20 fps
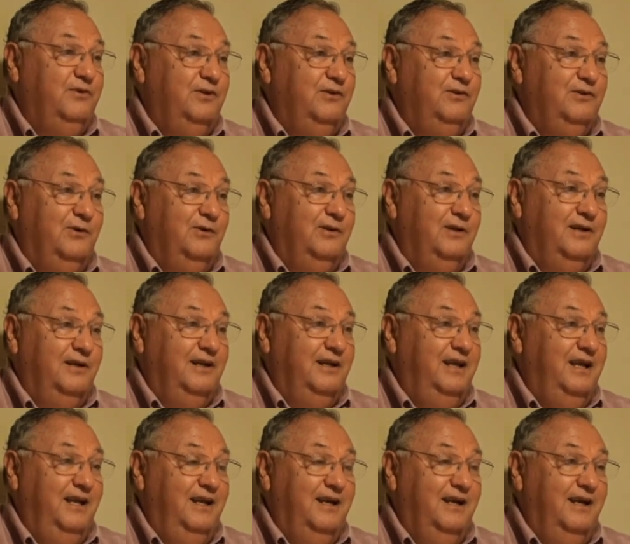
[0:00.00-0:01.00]
control on the
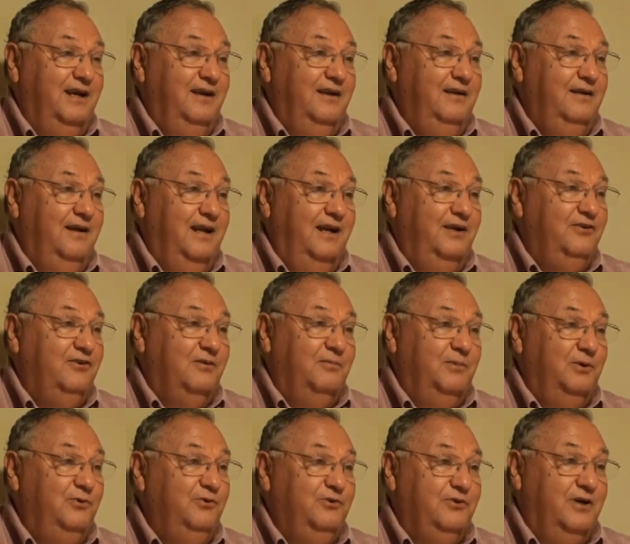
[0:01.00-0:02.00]
Kenai National
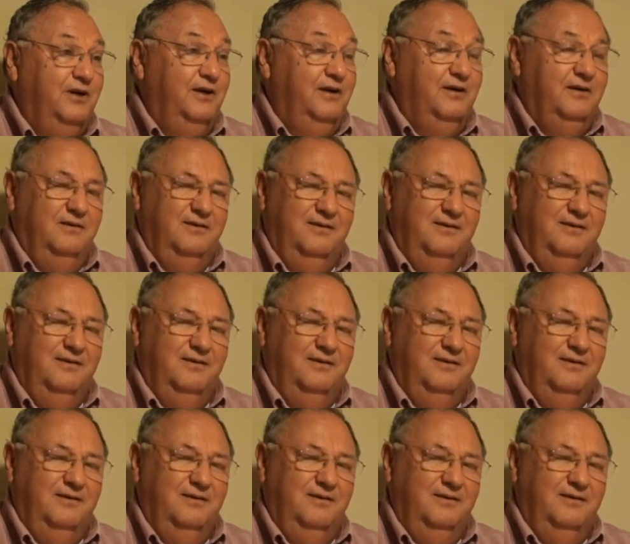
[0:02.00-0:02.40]
Moose Range.